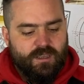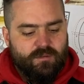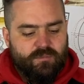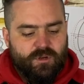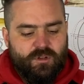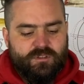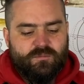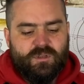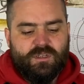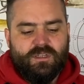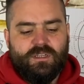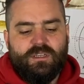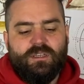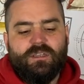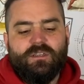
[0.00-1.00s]
But
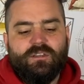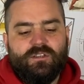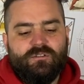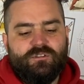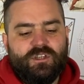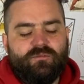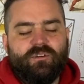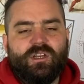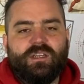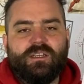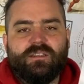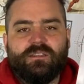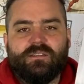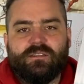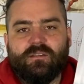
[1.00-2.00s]
ultimately, you generally
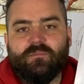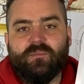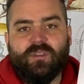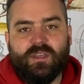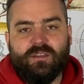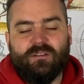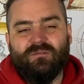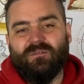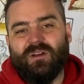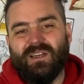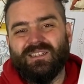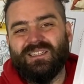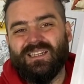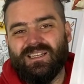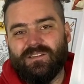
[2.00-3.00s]
need something,
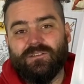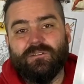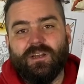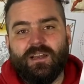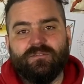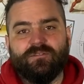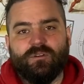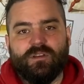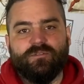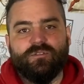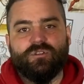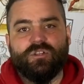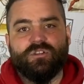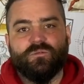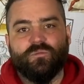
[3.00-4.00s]
ideally, you don't have to. I've
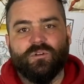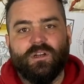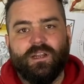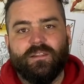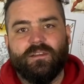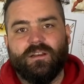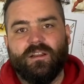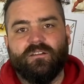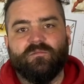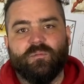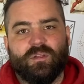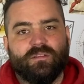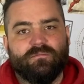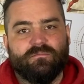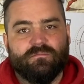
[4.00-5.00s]
usually just worn a leather glove,
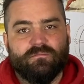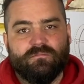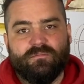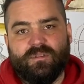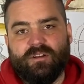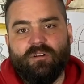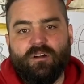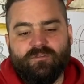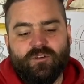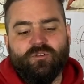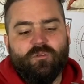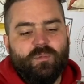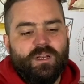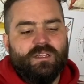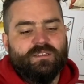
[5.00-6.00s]
but there are
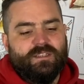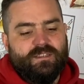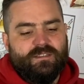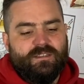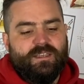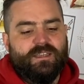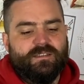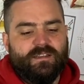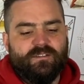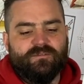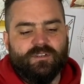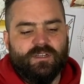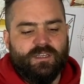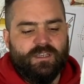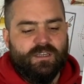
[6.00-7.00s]
vulnerabilities here,
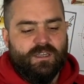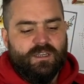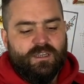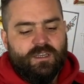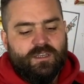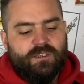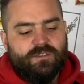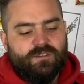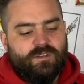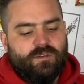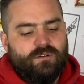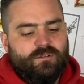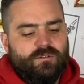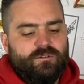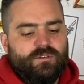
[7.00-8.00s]
definitely.
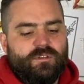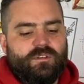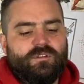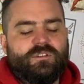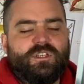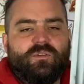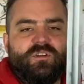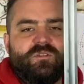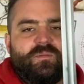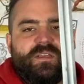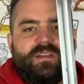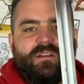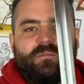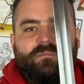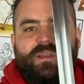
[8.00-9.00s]
So generally
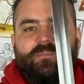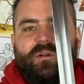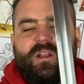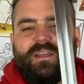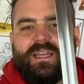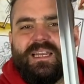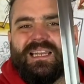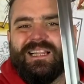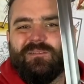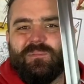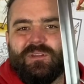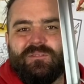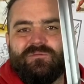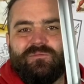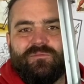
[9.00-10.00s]
speaking, people like a little
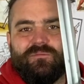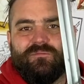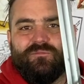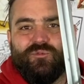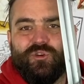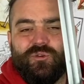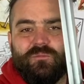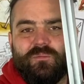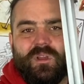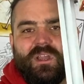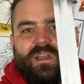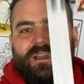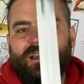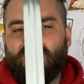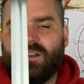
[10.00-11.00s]
bit of room.
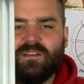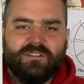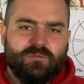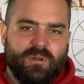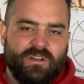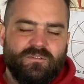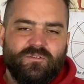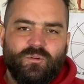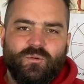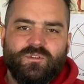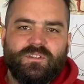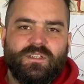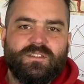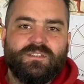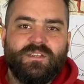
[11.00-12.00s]
And as well, of course,
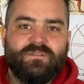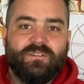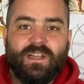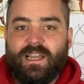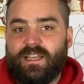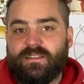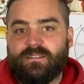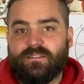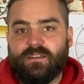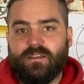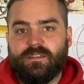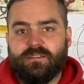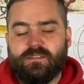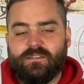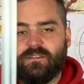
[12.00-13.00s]
there's different hand
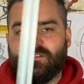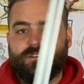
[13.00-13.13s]
sizes.